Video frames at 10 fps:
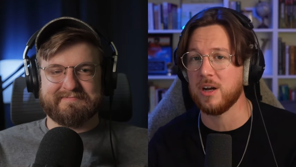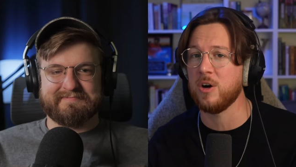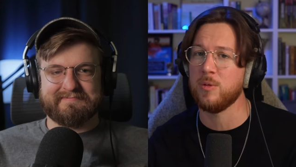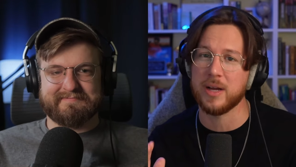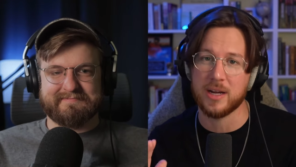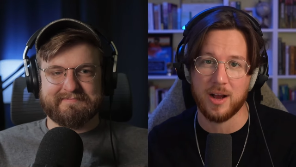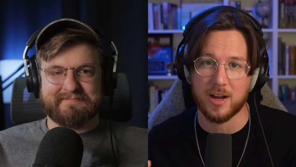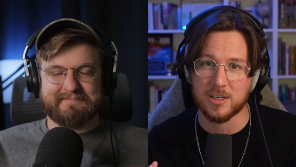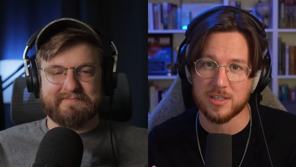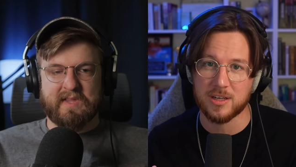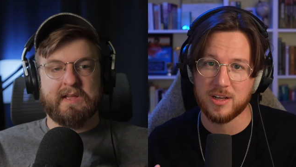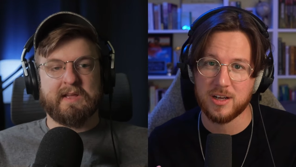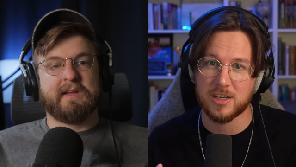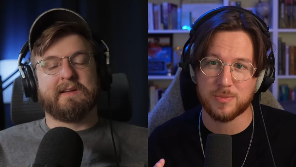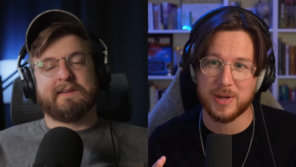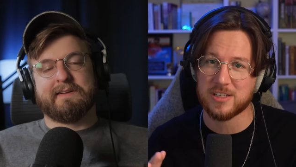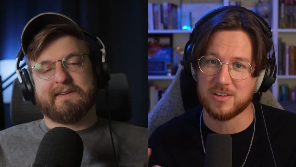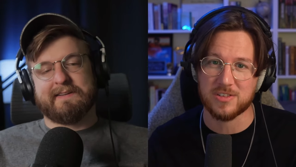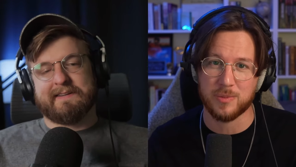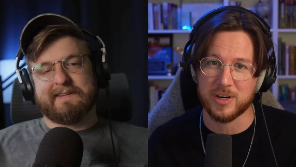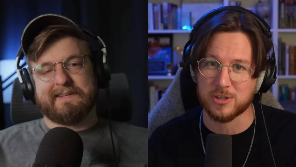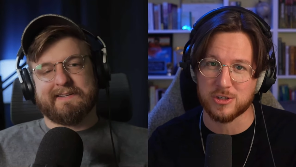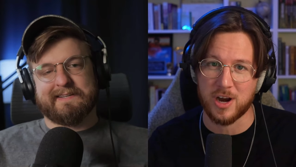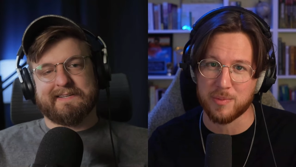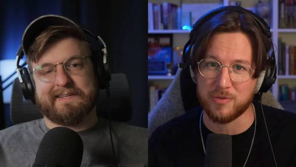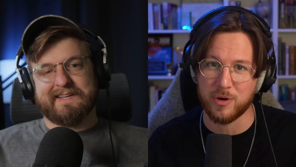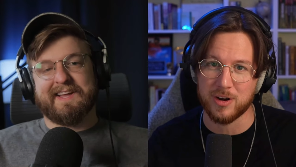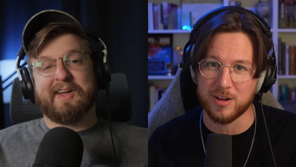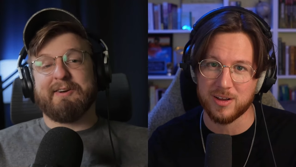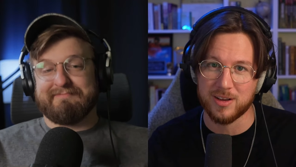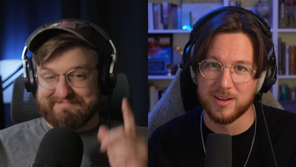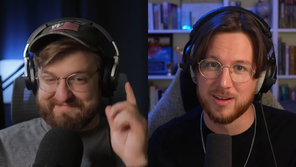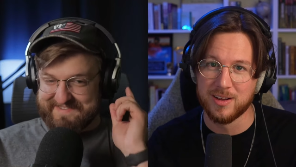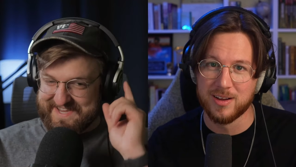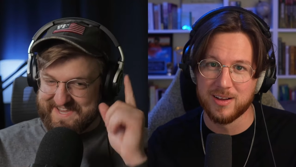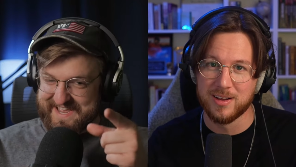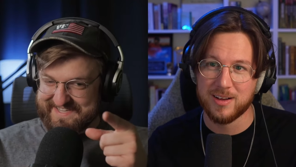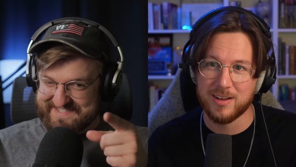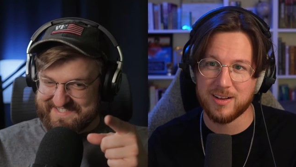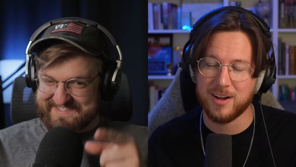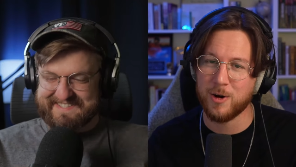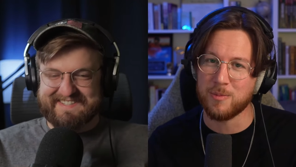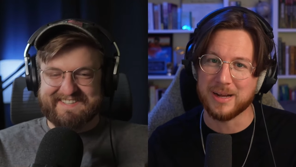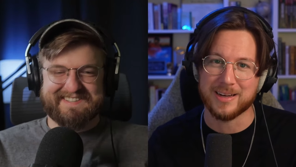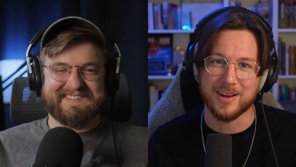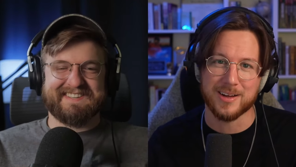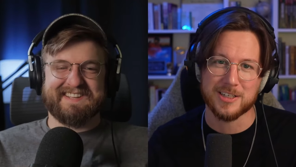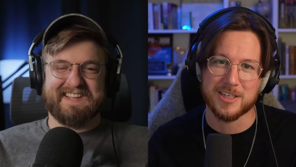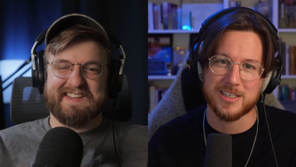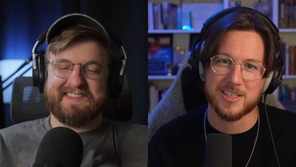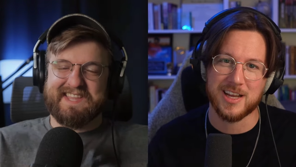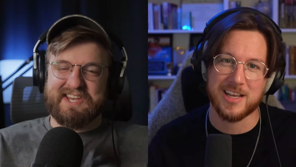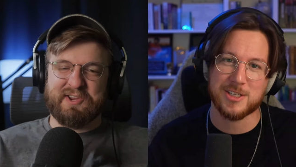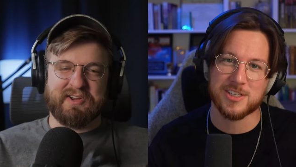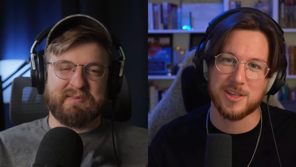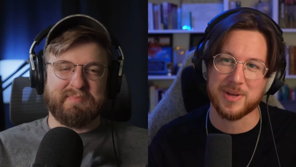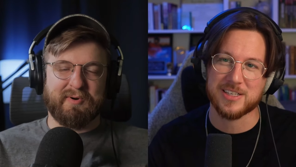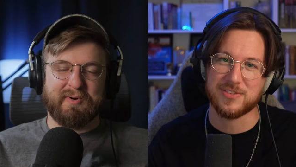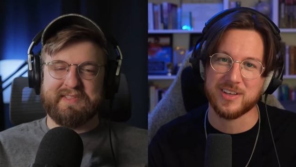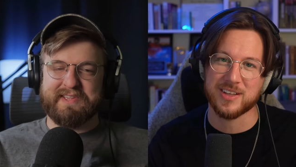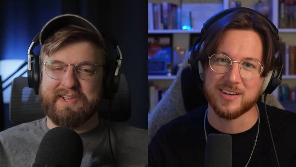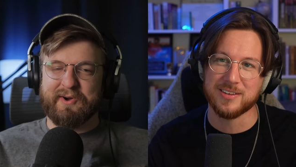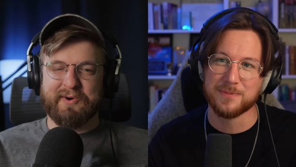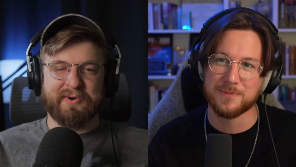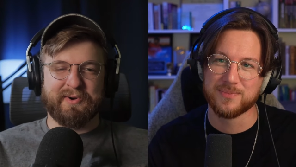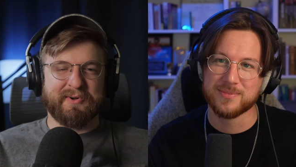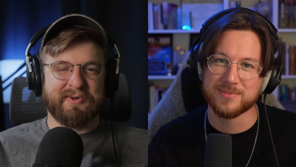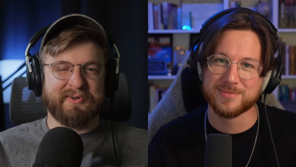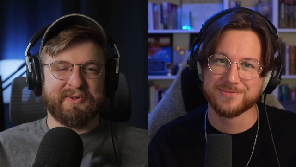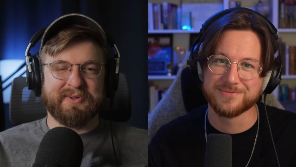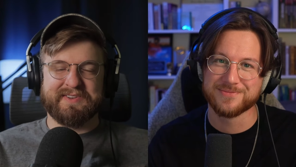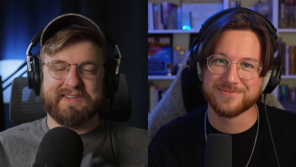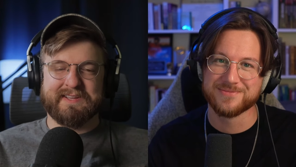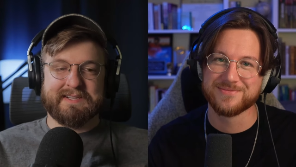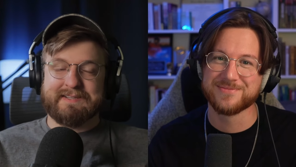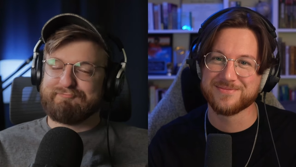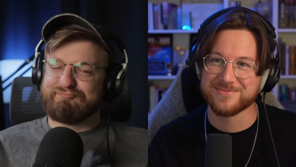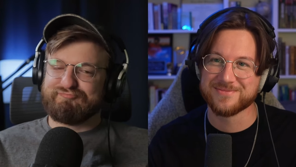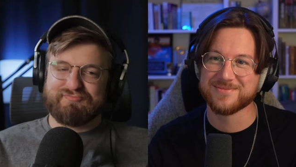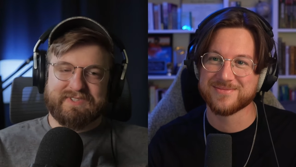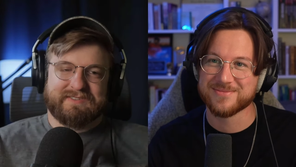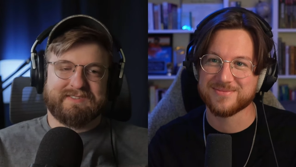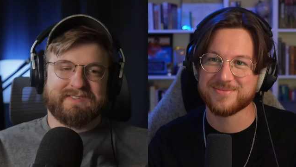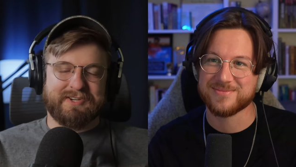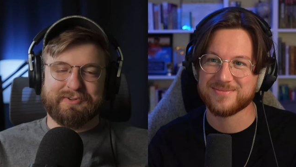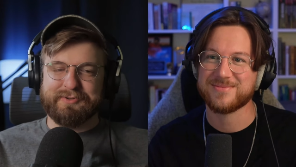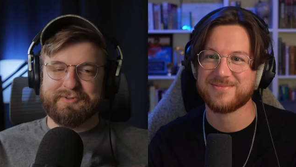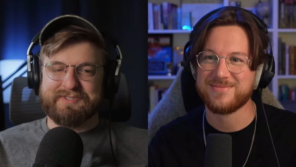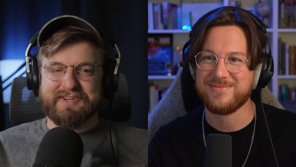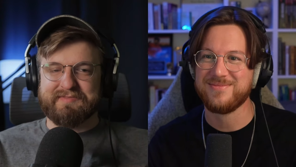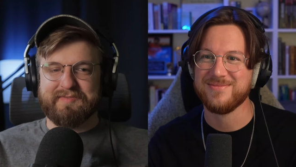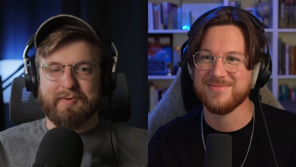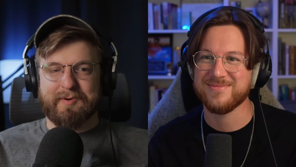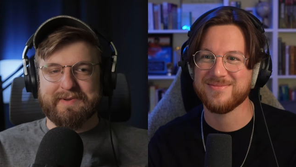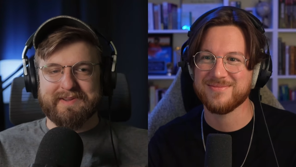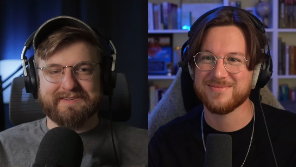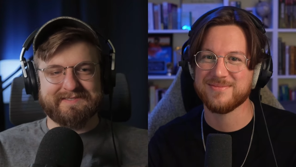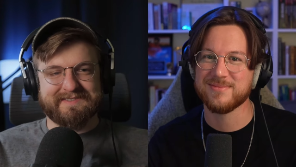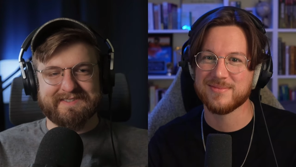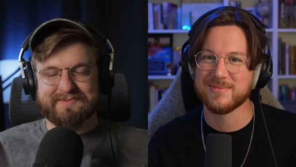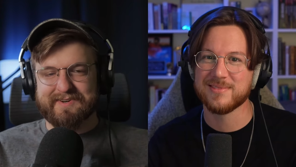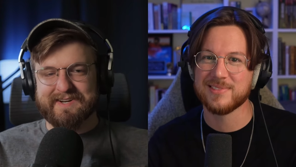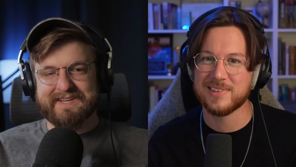Speaker 1: oh my gosh, especially if someone else tried before you. Yes. Oh my gosh, it's it's and just the best pull feeling.
Speaker 2: The old, you loosened it for me. That's what it